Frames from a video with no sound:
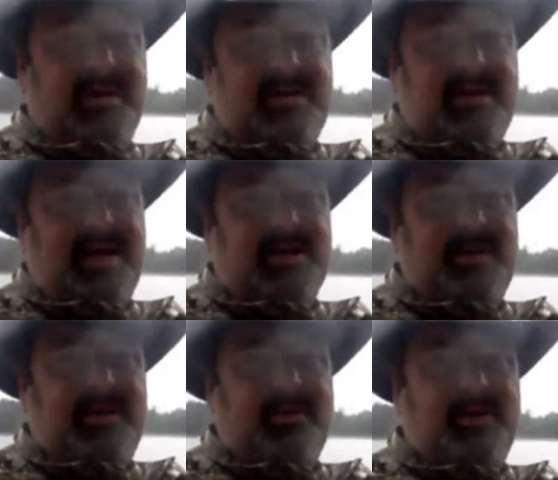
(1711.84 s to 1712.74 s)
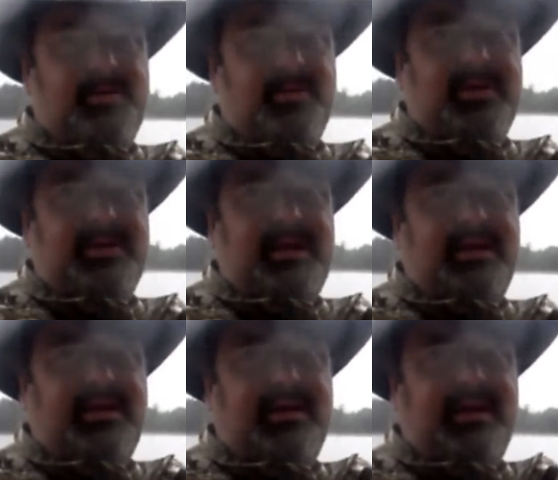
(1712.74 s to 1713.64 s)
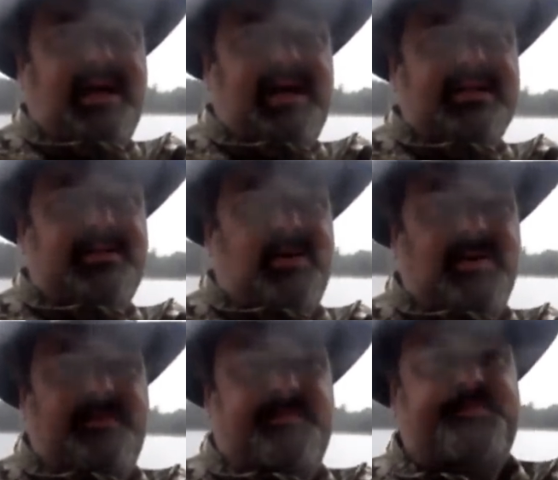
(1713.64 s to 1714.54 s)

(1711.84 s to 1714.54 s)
this is Consummate Outdoorsman. We'll see you in, guys in the morning.